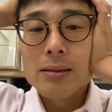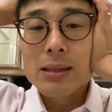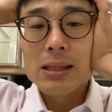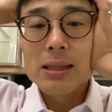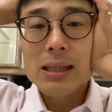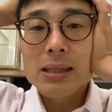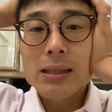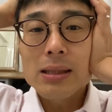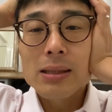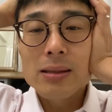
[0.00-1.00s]
And then
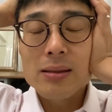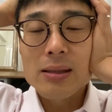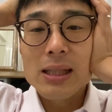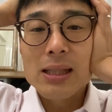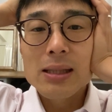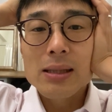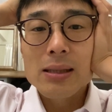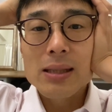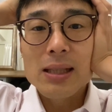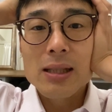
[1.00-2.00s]
you
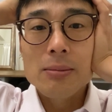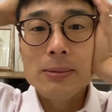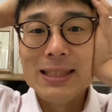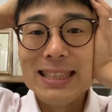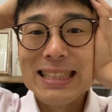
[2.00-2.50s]
slowly open,